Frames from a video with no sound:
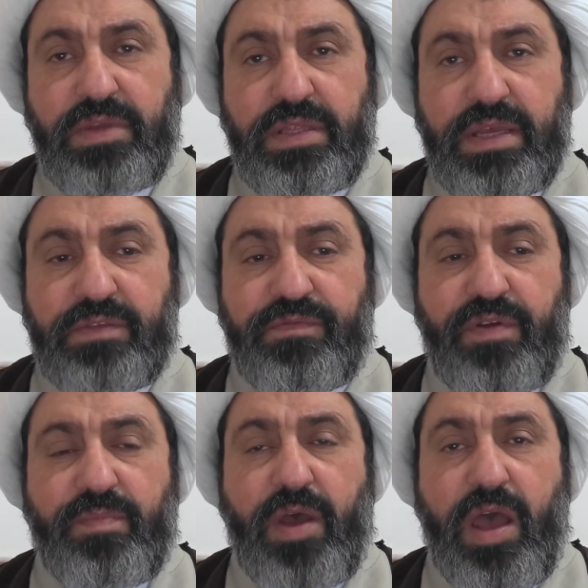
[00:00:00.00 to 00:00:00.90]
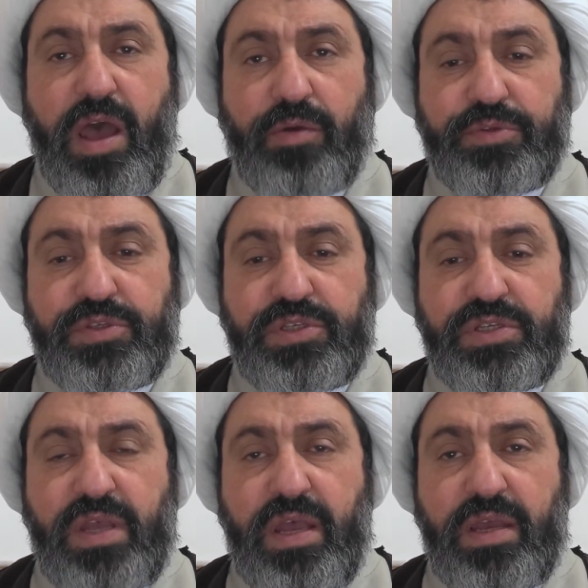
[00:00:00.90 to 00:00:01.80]
mean that from
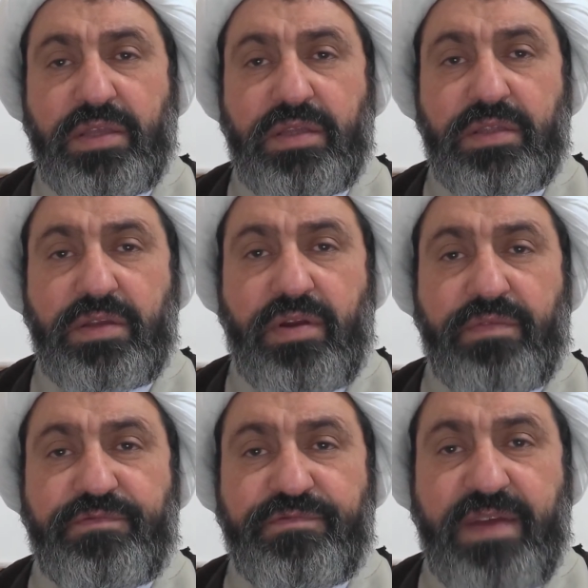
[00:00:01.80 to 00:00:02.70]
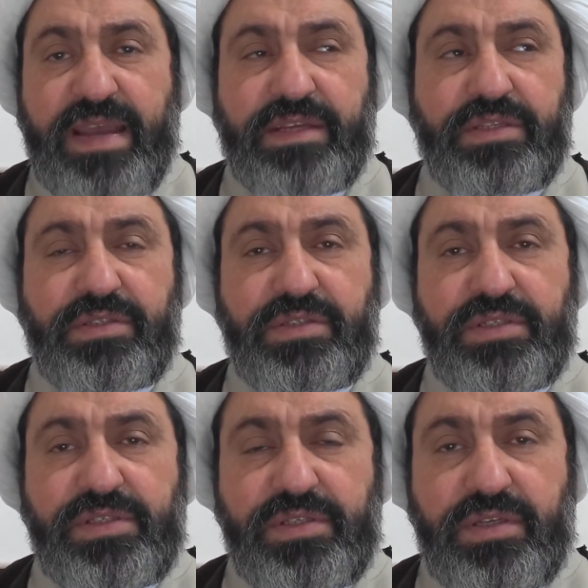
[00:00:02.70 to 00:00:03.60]
outside there are
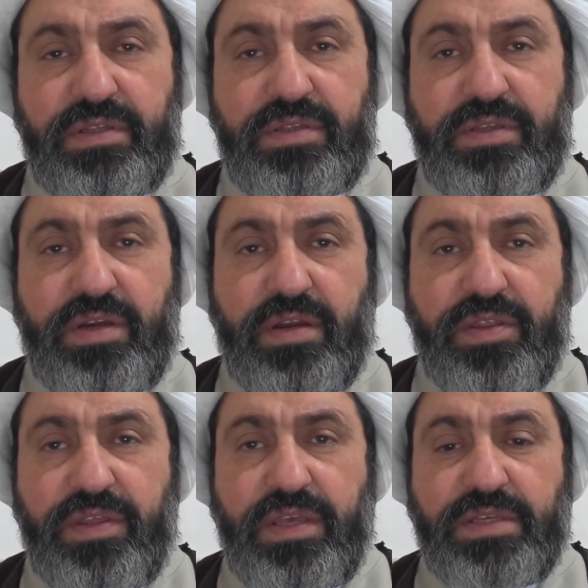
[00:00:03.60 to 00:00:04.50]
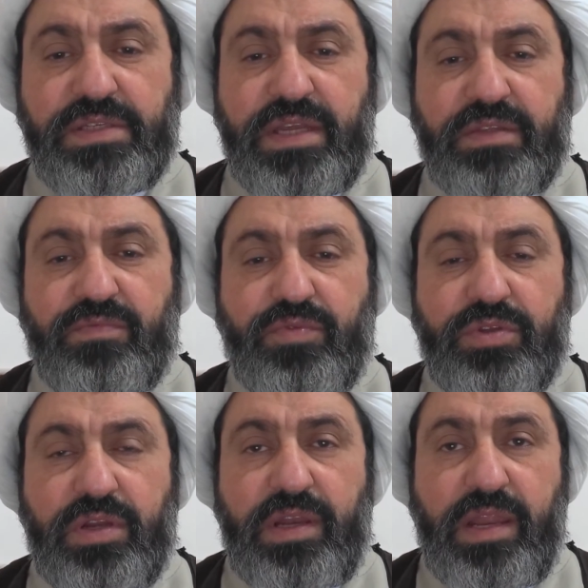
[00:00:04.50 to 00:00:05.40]
factors, there are things that
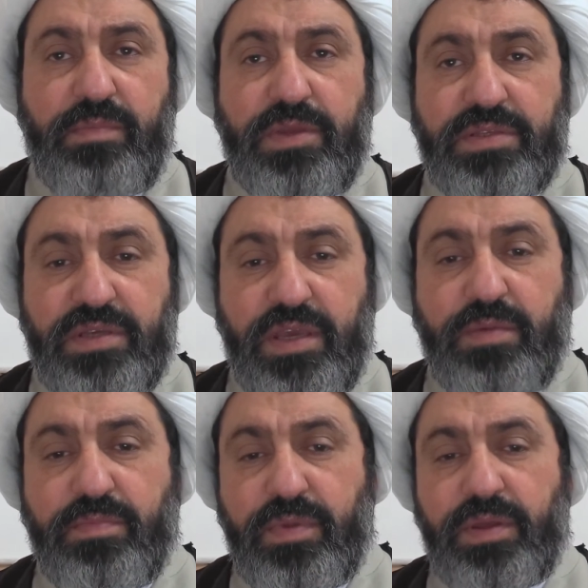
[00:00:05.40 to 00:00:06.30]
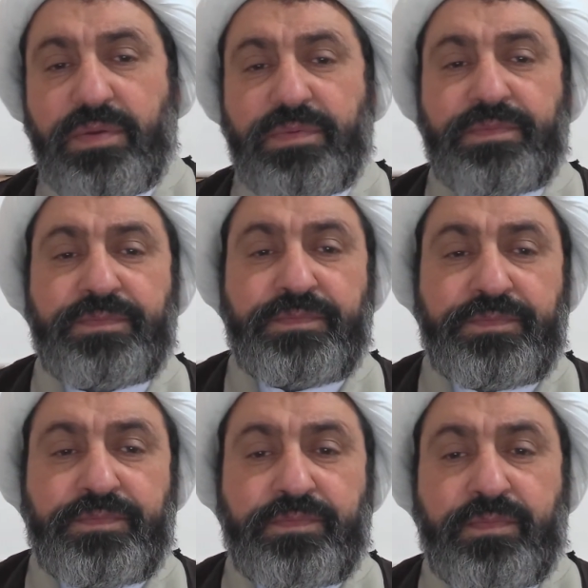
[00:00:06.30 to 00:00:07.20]
would limit him.
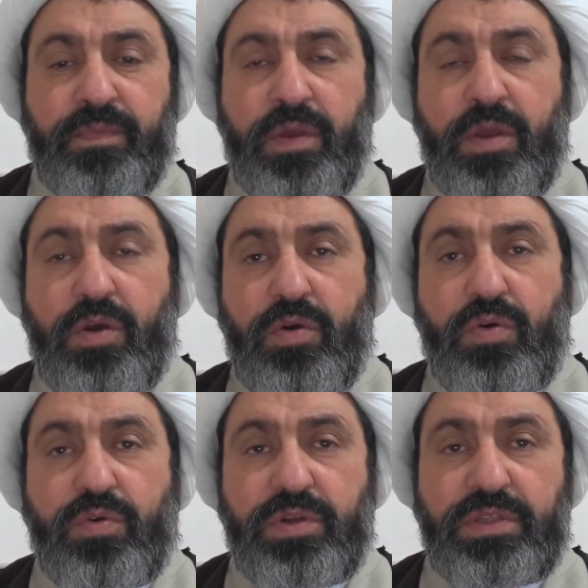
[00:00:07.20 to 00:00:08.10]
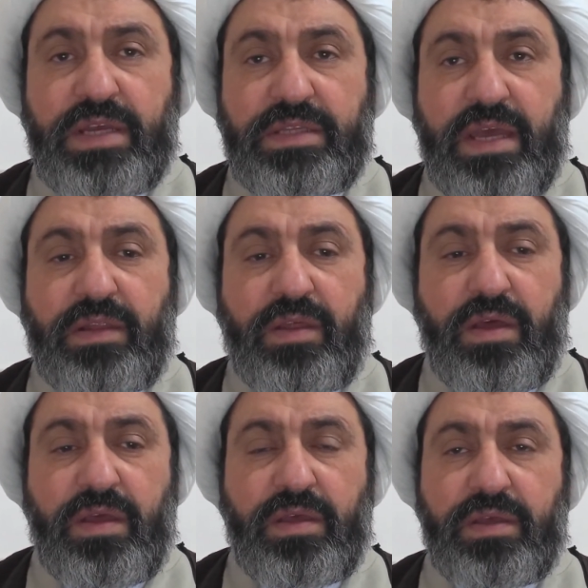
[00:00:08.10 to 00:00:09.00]
Or that
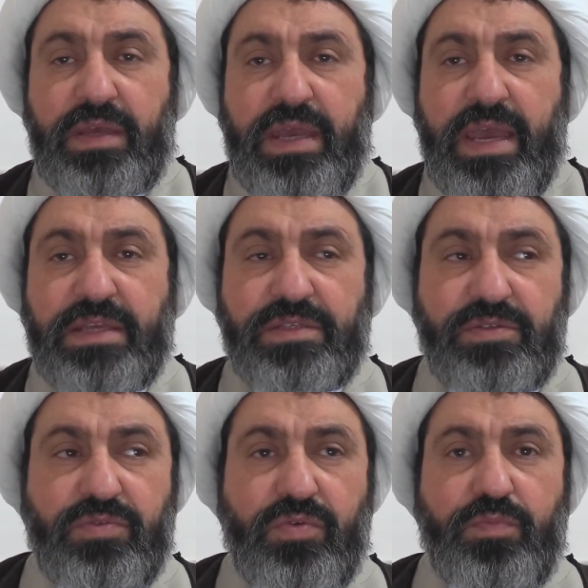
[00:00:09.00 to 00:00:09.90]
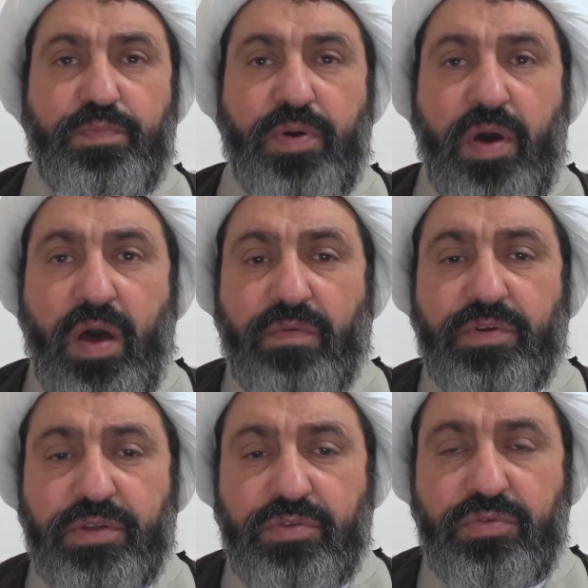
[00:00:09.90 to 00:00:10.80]
Allah has no
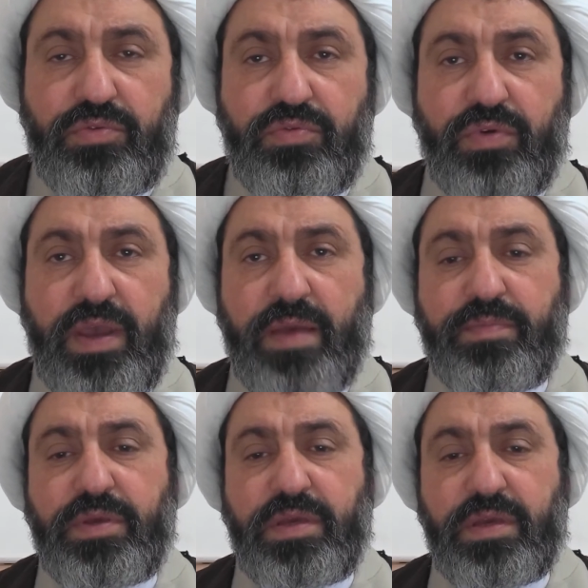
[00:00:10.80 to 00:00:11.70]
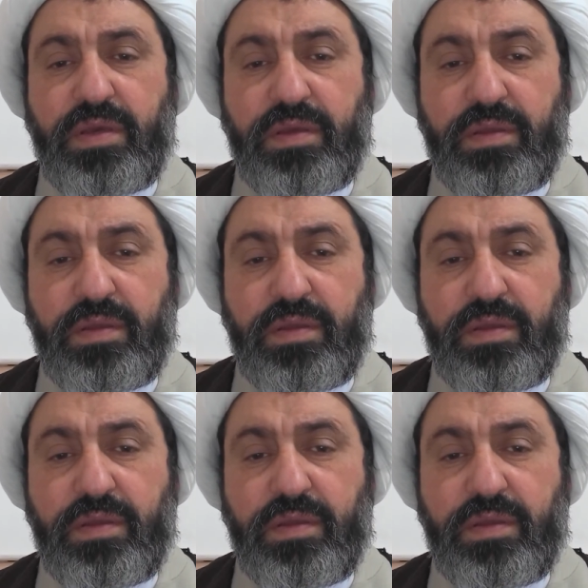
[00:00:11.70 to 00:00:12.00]
power to do kabi.